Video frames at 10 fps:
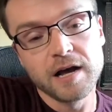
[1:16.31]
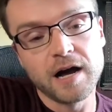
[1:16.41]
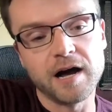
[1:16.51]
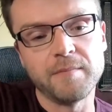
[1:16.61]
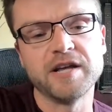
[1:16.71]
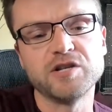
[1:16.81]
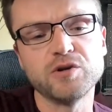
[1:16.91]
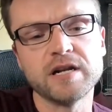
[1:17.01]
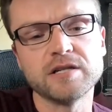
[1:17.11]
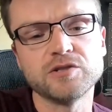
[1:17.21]
Um, I do
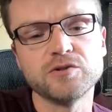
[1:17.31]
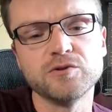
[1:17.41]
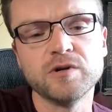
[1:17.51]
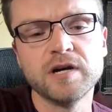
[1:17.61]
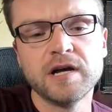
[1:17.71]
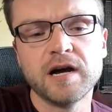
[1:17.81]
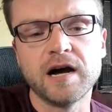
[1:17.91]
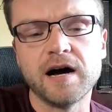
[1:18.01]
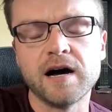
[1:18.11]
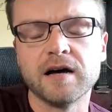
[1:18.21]
get into
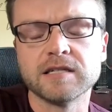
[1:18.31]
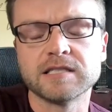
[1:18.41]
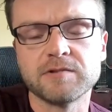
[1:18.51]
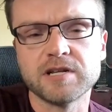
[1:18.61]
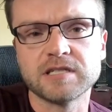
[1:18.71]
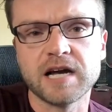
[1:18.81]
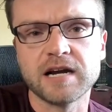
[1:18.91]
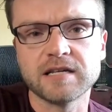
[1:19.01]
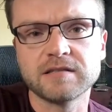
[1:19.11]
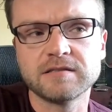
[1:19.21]
uh, some of the kind
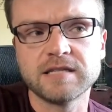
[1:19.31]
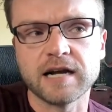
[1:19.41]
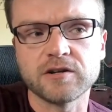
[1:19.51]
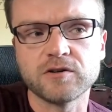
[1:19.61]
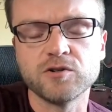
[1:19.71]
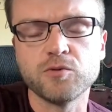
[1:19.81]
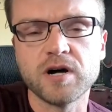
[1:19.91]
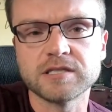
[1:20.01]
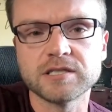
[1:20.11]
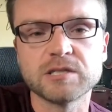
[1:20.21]
of technical
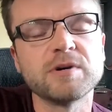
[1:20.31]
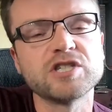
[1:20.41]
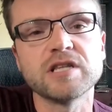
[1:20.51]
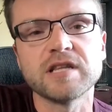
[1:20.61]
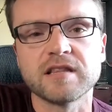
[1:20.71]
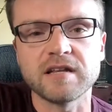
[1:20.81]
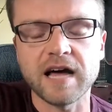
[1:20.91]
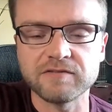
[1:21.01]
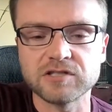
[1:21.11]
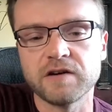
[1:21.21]
nuances, especially in like the
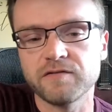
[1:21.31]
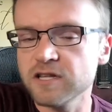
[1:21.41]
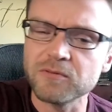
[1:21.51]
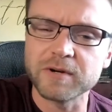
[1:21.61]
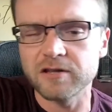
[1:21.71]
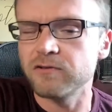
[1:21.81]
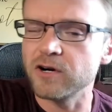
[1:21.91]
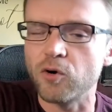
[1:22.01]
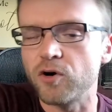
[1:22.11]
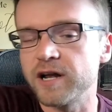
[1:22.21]
live stuff, a little bit of the
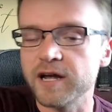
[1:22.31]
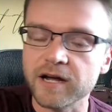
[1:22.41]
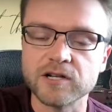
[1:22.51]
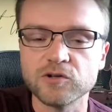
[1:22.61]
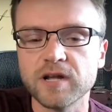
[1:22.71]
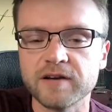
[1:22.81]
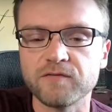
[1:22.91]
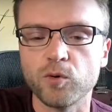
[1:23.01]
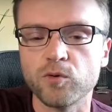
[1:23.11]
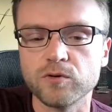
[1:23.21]
recording. I do like
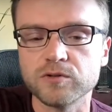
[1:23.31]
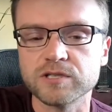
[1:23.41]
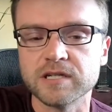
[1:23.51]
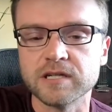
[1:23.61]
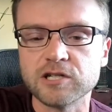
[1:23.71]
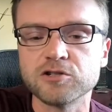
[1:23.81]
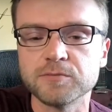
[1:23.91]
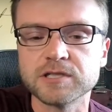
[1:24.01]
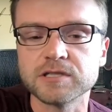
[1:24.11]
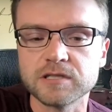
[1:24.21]
vocals and
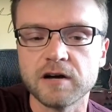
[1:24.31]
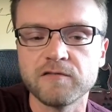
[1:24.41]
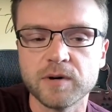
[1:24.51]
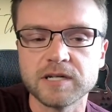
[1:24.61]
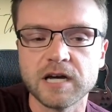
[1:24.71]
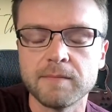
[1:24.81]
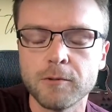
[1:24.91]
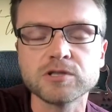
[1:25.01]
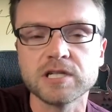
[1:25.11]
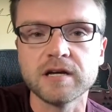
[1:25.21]
instruments and stuff, but uh,
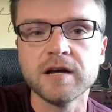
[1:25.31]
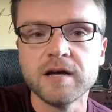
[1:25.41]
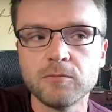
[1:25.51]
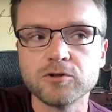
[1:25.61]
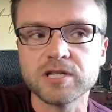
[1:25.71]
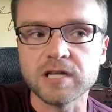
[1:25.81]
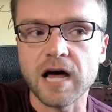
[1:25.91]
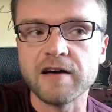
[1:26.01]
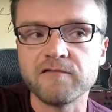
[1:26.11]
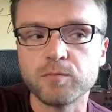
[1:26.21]
mostly mostly
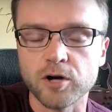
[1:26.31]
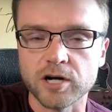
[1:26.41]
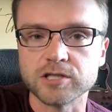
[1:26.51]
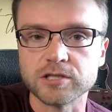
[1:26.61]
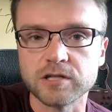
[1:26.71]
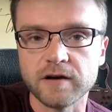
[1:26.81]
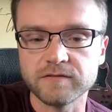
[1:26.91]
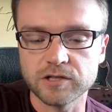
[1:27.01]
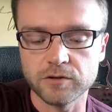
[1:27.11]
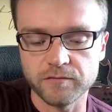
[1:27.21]
live production stuff.
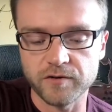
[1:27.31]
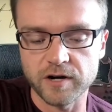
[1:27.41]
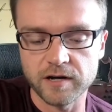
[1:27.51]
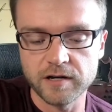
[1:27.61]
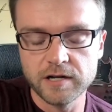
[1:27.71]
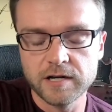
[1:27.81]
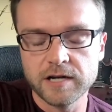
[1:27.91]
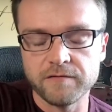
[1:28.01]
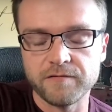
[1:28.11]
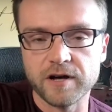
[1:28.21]
So if uh,
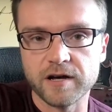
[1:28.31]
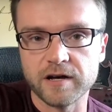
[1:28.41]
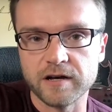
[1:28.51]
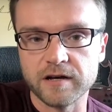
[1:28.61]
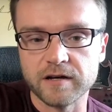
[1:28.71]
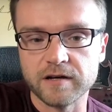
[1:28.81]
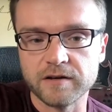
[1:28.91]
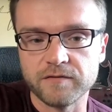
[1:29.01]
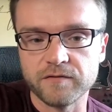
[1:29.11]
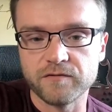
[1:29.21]
if, uh,
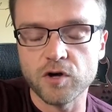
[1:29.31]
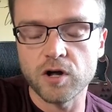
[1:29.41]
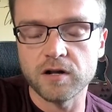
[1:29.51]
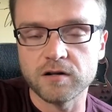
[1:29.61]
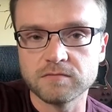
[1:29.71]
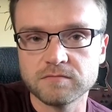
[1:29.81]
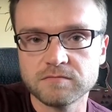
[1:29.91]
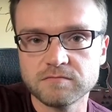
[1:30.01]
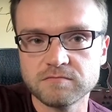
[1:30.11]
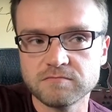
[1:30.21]
if if y'all
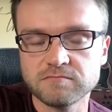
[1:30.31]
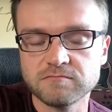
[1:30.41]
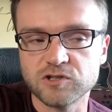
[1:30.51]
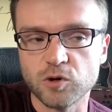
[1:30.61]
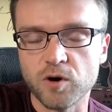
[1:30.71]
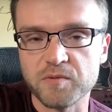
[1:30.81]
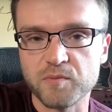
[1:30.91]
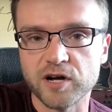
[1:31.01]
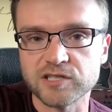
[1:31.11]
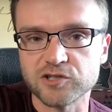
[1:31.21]
don't want me
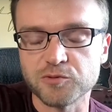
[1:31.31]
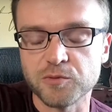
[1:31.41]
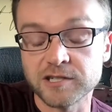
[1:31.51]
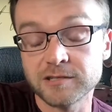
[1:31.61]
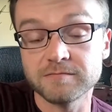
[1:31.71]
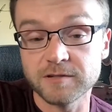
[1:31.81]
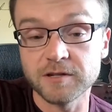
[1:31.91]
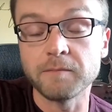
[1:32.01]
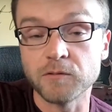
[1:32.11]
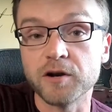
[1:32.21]
pausing too much,
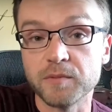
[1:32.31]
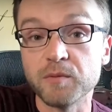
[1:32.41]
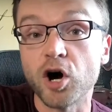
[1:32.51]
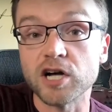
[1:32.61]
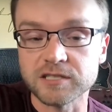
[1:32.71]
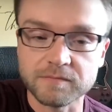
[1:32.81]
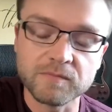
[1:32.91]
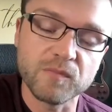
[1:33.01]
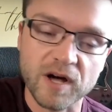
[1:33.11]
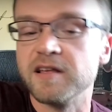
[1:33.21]
I'm gonna be pausing.
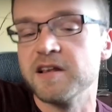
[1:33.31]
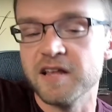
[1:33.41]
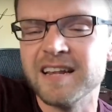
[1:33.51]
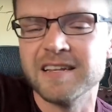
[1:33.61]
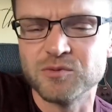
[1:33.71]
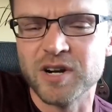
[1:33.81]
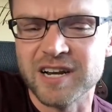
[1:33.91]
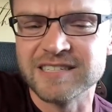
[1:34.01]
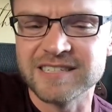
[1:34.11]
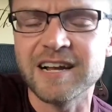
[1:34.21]
But it, it is what
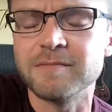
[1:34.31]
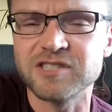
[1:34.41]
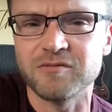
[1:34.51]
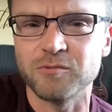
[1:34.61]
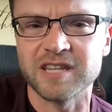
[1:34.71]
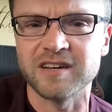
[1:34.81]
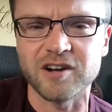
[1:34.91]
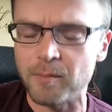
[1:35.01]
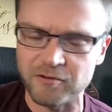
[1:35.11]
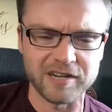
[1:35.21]
it is. It comes with a
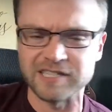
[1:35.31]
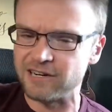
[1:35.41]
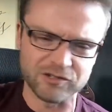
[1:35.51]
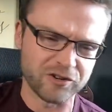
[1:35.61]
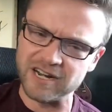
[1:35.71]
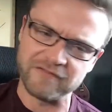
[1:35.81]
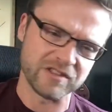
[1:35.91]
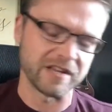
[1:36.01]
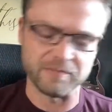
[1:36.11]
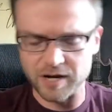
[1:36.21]
copyright territory and
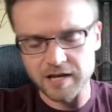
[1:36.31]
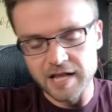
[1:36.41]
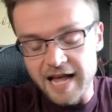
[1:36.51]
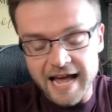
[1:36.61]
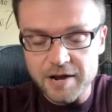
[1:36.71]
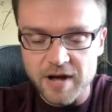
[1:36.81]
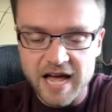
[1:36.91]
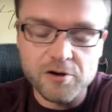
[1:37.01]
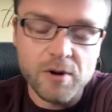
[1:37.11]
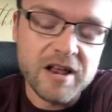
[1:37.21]
everything. But anyway,
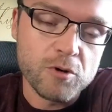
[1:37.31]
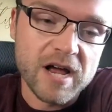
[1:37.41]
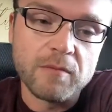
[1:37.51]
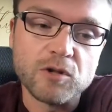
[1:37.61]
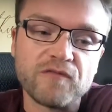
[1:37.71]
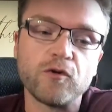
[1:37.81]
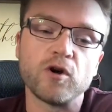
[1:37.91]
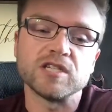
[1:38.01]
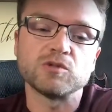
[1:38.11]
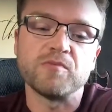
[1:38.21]
anyway, anyway, I'm looking
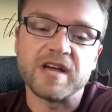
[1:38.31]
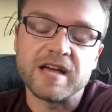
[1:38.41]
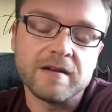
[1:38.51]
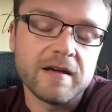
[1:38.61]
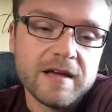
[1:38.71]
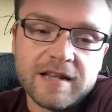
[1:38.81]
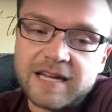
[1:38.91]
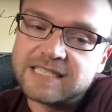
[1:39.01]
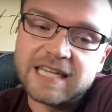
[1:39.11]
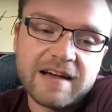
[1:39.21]
forward to this one, man.
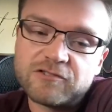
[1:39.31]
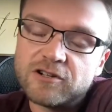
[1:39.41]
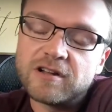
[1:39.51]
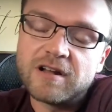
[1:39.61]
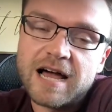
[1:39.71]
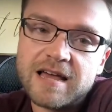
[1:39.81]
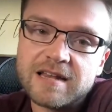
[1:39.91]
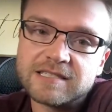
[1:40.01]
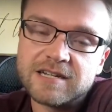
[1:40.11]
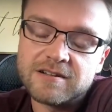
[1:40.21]
Like I say, after a little
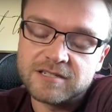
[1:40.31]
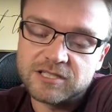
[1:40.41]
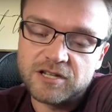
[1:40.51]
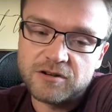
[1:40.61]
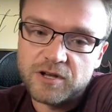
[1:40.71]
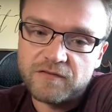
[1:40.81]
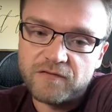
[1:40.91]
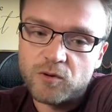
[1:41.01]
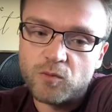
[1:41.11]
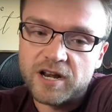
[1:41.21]
hiatus here, this is gonna be a
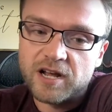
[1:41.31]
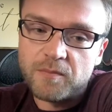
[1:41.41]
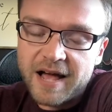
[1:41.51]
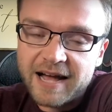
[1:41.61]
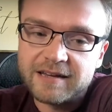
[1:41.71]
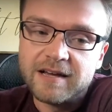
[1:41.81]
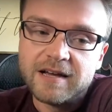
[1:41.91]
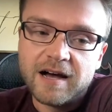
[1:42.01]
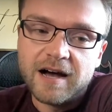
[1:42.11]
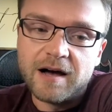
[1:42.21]
fun way to come back.
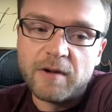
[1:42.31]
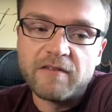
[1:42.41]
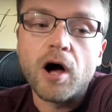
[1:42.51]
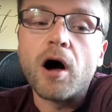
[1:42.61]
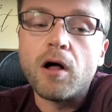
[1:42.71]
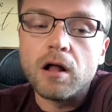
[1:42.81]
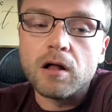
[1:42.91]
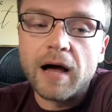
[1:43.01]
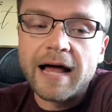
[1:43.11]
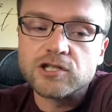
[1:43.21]
Um, I've got
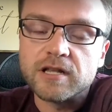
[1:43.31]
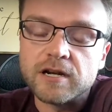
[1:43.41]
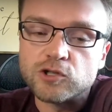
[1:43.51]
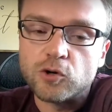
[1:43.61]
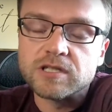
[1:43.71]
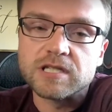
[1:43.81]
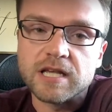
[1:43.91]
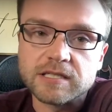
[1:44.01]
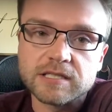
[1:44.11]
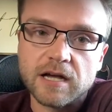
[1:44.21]
all Angelina Jordan's
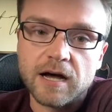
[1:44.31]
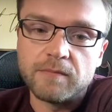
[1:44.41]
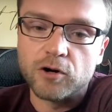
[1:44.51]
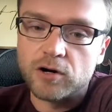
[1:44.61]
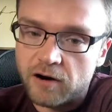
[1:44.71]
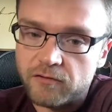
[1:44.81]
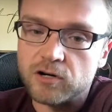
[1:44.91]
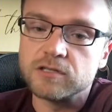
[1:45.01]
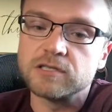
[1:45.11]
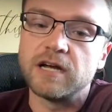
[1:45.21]
links, um, her
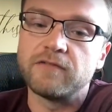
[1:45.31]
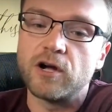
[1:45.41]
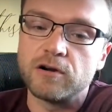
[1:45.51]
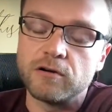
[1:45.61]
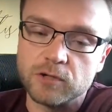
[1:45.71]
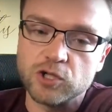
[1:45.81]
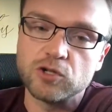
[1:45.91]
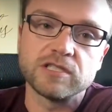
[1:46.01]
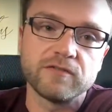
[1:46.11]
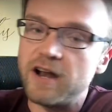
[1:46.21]
covers, I've got her
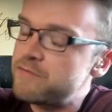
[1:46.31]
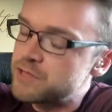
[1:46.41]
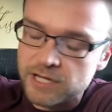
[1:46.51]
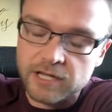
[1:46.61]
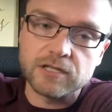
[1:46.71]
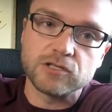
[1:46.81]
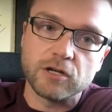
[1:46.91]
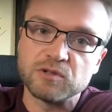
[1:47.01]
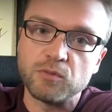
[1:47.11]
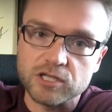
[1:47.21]
originals, I've got everything in the
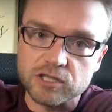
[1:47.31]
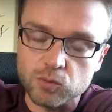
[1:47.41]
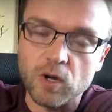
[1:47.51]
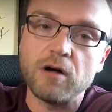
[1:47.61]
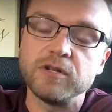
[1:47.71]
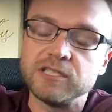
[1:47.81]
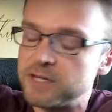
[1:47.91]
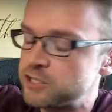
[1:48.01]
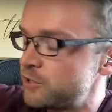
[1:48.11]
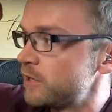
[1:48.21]
description box as well. Please
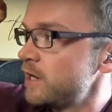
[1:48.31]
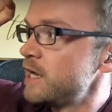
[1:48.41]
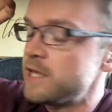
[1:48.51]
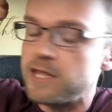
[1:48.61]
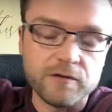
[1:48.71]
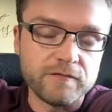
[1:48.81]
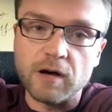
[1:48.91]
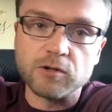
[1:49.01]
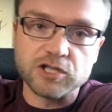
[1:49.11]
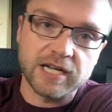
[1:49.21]
make sure that you've
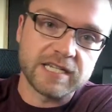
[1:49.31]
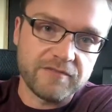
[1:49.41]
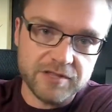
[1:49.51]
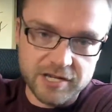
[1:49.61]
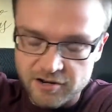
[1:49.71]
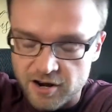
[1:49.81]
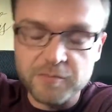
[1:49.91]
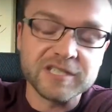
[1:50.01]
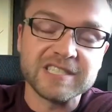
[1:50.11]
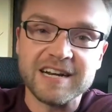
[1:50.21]
double checked everything, you're not
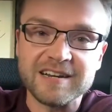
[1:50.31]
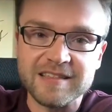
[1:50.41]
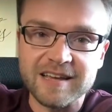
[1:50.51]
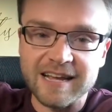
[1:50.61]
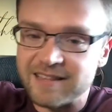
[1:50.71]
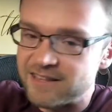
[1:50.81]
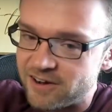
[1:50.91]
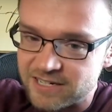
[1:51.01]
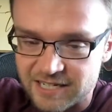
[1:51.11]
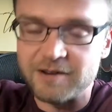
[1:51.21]
missing anything, any of the
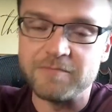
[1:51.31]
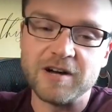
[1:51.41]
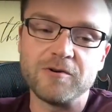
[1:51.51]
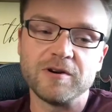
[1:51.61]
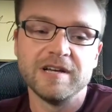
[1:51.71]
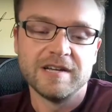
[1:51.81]
content coming out.